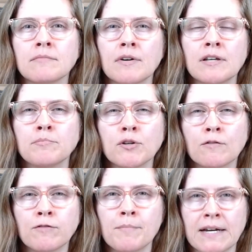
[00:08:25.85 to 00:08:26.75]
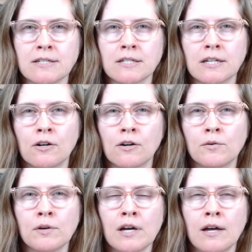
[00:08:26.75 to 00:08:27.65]
in beautiful
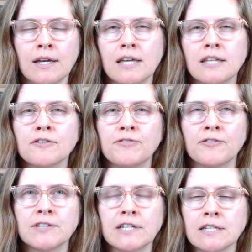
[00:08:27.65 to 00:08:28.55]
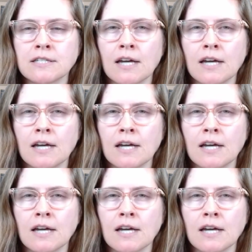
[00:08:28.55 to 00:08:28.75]
Mexico in the 50s.